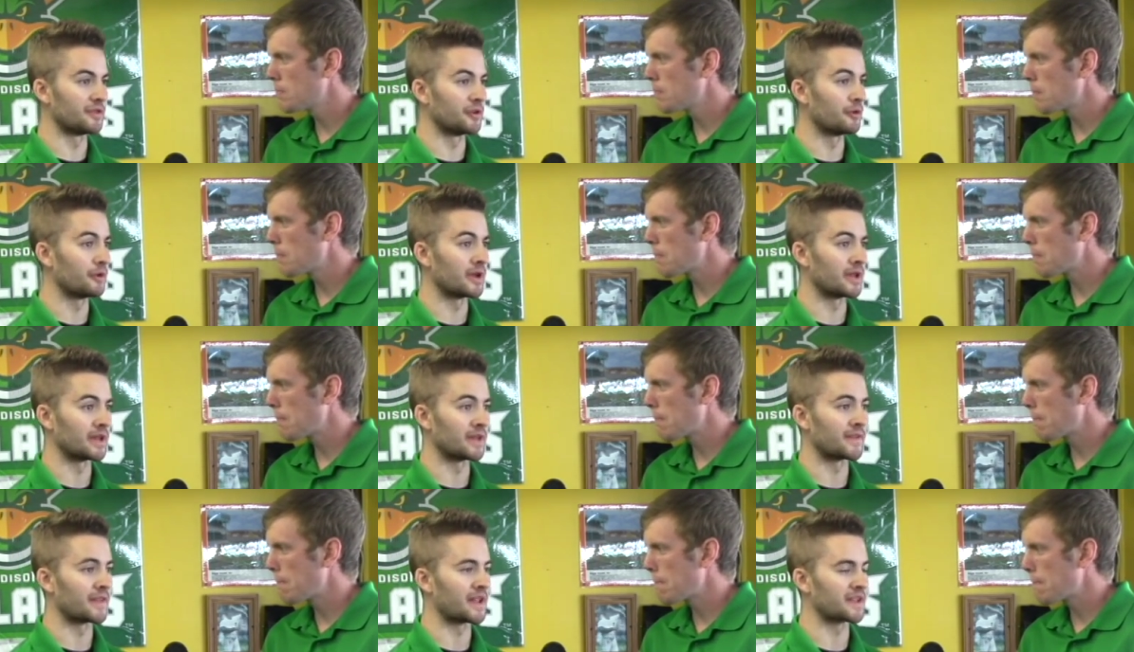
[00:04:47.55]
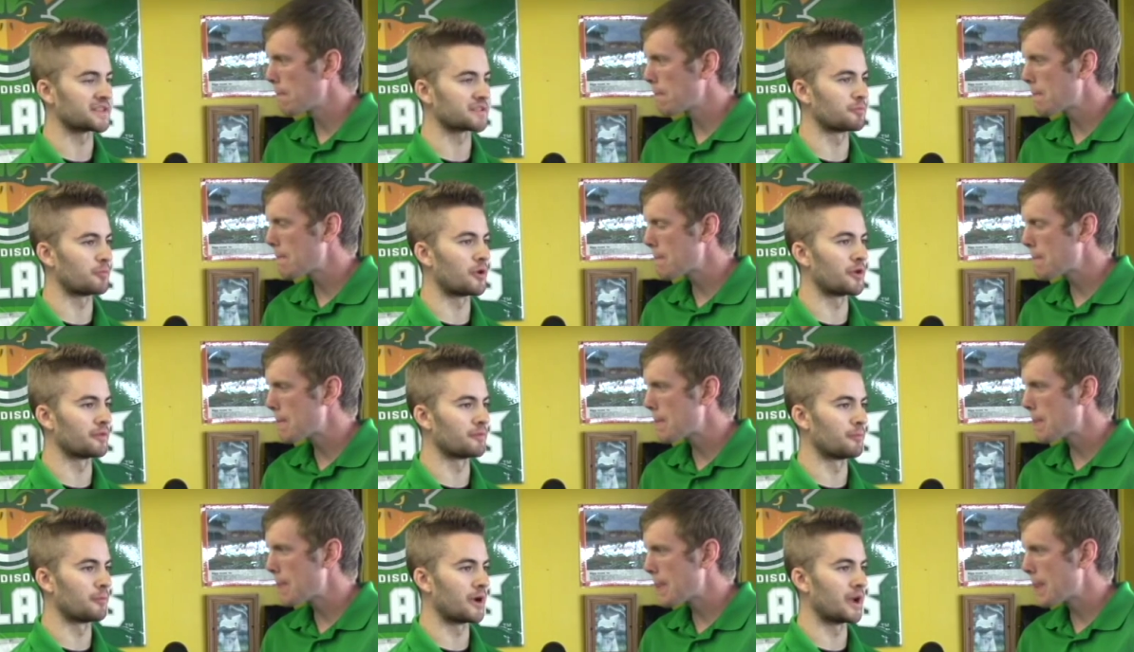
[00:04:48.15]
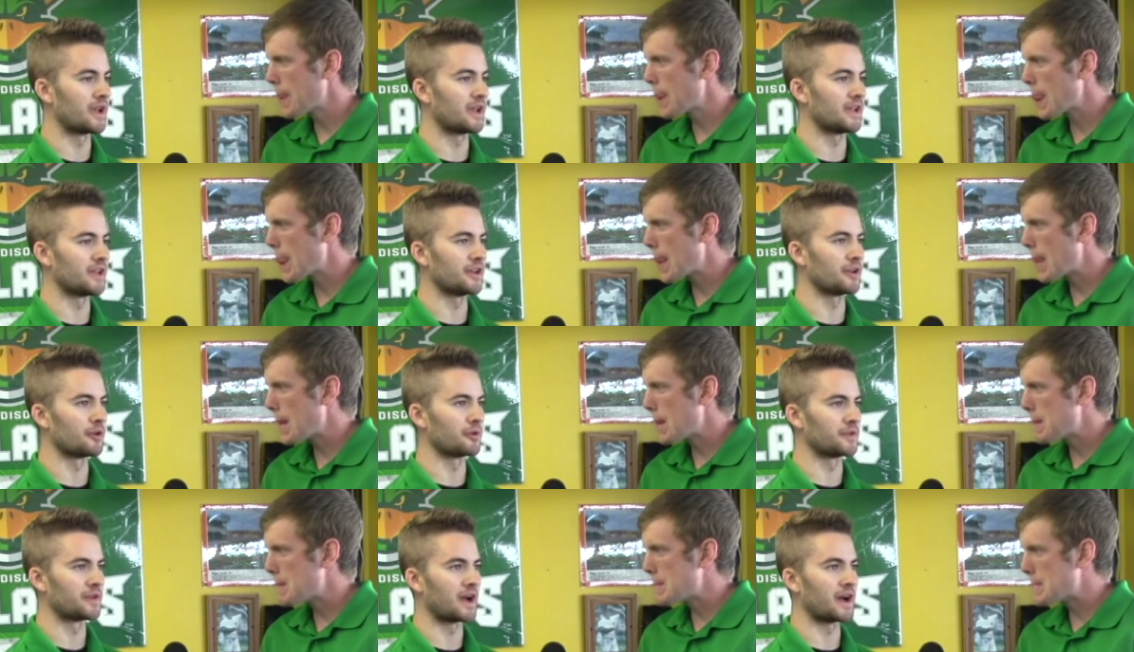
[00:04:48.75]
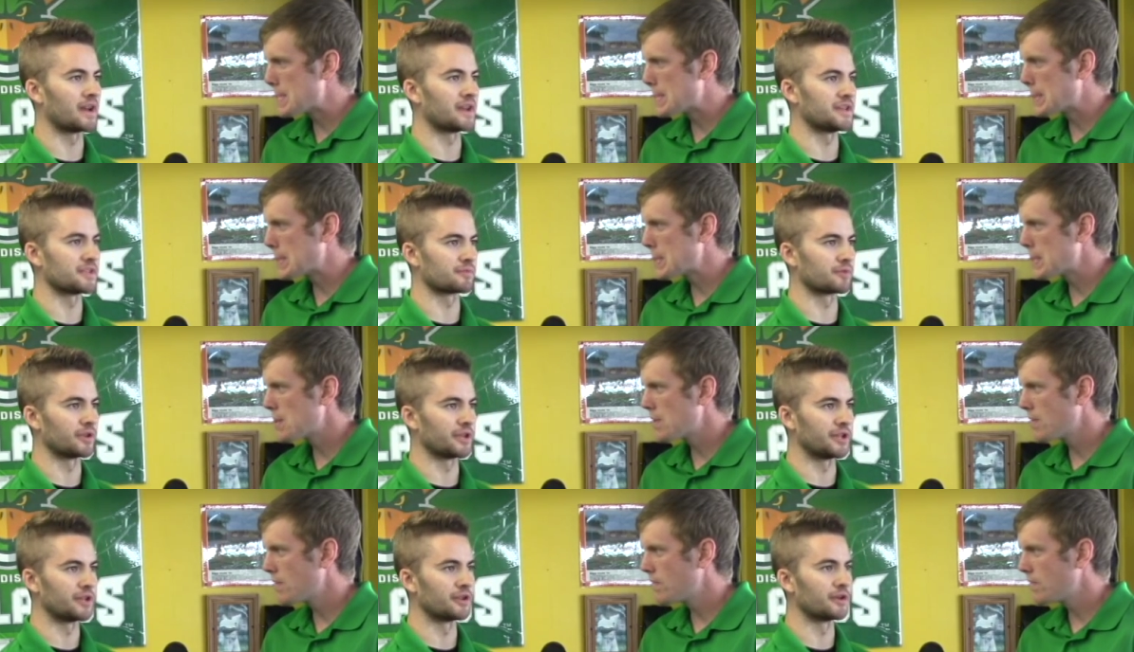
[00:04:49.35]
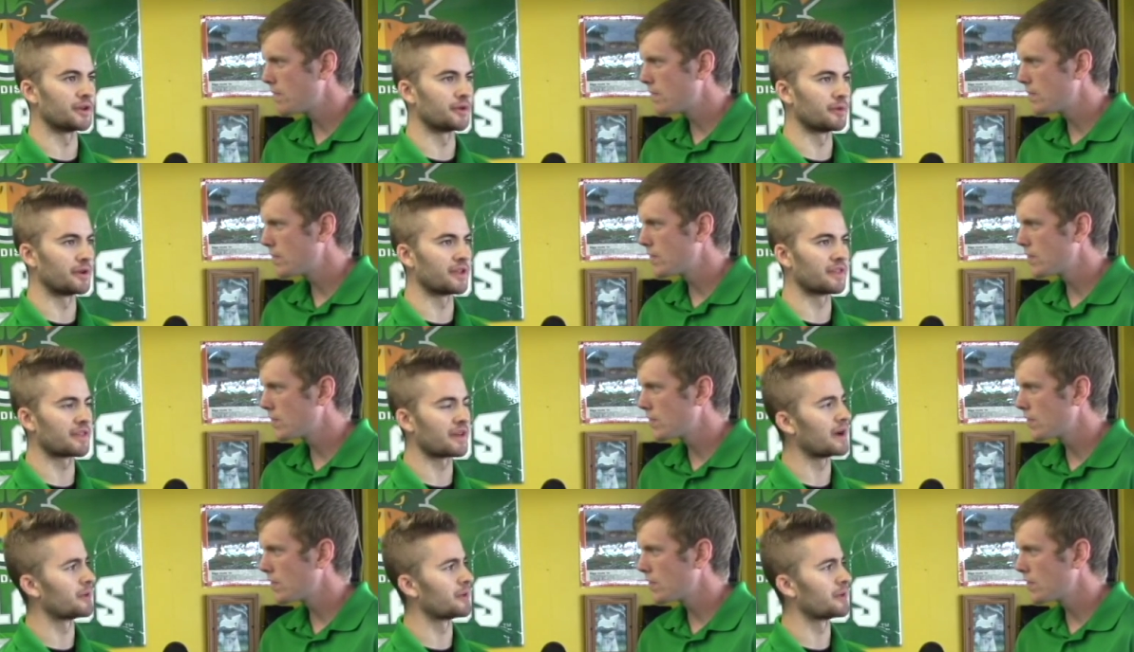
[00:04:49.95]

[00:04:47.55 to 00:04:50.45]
Speaker 1: doing, and that's one way you know Donnie's really good with.